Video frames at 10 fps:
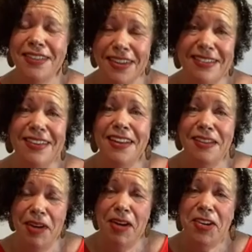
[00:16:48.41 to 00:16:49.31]
I'm going to tell you the
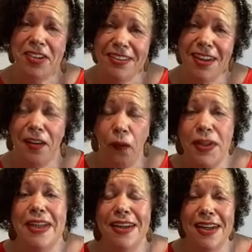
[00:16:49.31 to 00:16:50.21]
miracle. Not
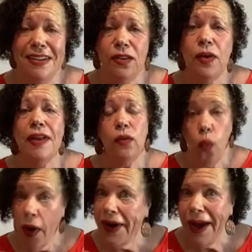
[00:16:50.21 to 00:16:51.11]
only did I do it like
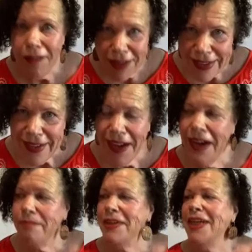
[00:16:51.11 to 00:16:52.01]
1 hour at a
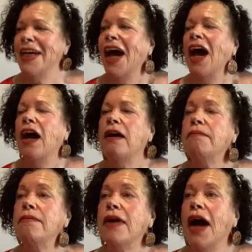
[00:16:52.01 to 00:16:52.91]
time,
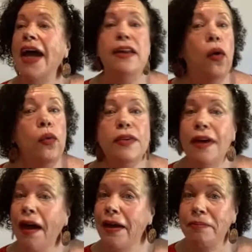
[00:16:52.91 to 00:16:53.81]
I don't
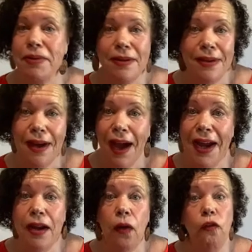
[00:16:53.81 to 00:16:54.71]
type.
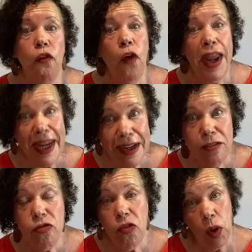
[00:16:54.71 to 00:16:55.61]
I
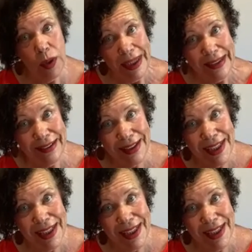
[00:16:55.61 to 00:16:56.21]
hand wrote it.